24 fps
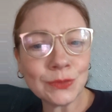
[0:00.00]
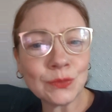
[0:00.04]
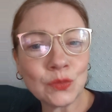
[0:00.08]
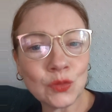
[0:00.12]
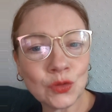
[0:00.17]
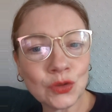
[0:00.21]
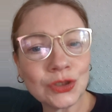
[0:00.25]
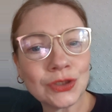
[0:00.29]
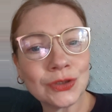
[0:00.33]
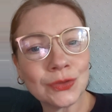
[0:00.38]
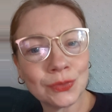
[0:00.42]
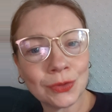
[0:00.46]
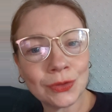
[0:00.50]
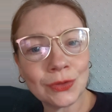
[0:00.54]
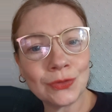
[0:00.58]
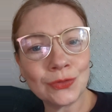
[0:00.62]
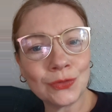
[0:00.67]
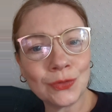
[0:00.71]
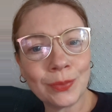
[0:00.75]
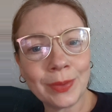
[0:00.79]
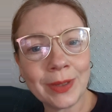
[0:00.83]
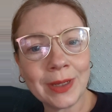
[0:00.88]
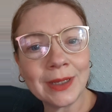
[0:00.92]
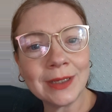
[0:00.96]
and watch the
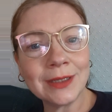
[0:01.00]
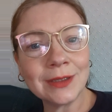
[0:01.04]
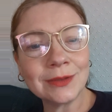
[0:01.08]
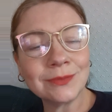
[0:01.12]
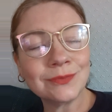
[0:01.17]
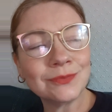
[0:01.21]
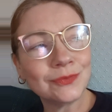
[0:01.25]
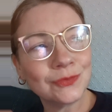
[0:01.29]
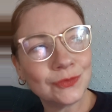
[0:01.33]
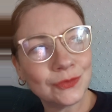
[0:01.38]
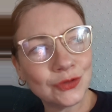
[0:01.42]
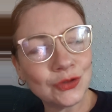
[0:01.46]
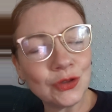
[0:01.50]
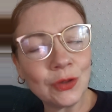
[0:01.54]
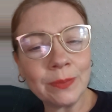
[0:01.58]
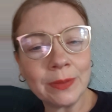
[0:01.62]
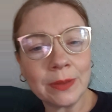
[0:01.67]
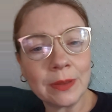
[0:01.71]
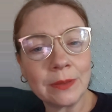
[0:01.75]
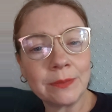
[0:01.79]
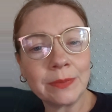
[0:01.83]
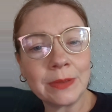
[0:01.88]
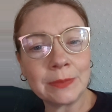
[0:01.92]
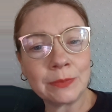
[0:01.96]
world go by, do a
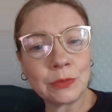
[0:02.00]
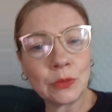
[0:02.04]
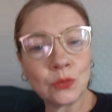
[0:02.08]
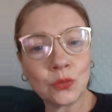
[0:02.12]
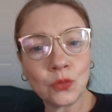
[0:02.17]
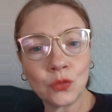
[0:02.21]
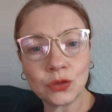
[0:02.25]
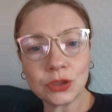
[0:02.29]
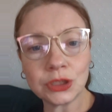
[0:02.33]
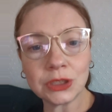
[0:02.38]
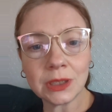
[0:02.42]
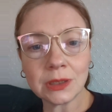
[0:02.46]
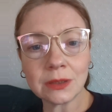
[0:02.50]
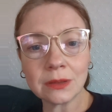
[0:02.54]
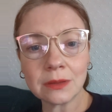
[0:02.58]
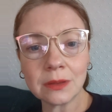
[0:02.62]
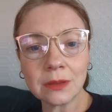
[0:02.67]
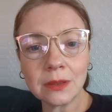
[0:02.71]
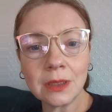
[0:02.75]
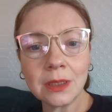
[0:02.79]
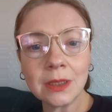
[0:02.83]
bit of people watching,